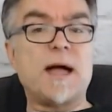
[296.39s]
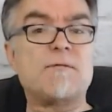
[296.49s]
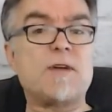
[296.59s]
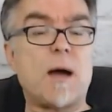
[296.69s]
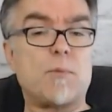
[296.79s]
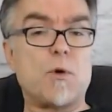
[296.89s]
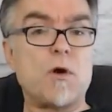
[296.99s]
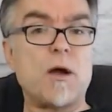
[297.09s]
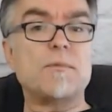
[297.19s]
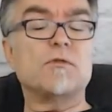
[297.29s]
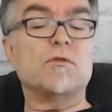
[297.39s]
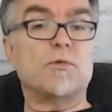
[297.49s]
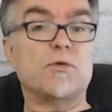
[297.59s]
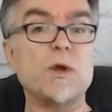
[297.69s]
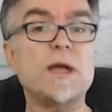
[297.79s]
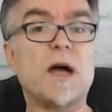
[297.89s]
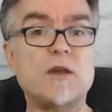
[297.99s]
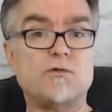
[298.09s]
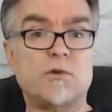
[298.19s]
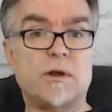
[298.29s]
I've got programmers from three
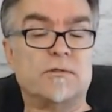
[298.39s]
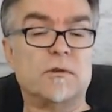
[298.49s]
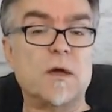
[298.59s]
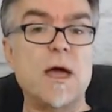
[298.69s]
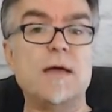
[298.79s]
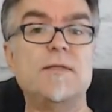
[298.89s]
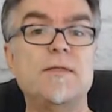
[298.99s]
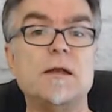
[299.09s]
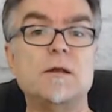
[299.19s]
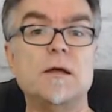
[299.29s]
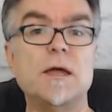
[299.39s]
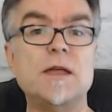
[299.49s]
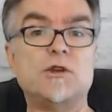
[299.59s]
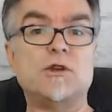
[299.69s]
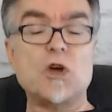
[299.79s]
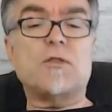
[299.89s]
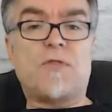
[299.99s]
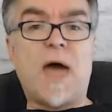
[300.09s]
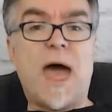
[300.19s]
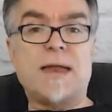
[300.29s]
countries that it took
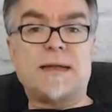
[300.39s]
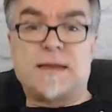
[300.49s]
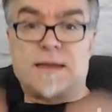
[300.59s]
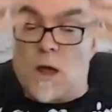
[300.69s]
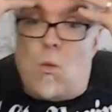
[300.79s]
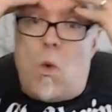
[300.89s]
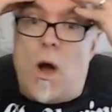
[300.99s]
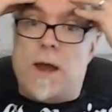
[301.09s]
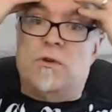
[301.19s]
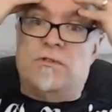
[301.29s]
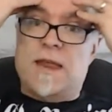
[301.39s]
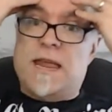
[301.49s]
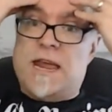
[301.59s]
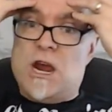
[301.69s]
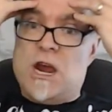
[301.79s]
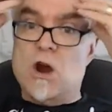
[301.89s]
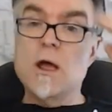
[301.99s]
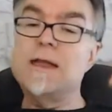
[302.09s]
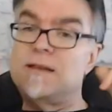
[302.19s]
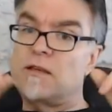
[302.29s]
that to take what was in
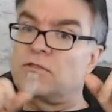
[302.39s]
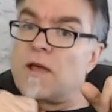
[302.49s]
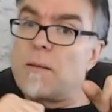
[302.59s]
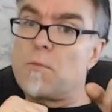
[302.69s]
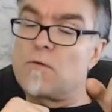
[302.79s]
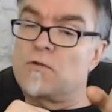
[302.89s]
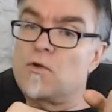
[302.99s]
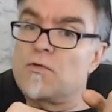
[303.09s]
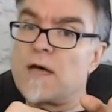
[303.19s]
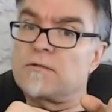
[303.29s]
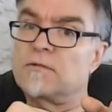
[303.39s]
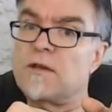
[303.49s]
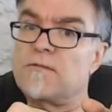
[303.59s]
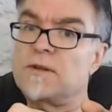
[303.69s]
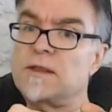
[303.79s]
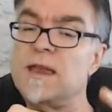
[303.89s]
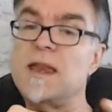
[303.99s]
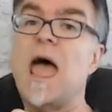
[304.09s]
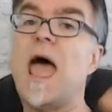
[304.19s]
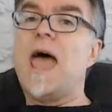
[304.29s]
here, December of 2017,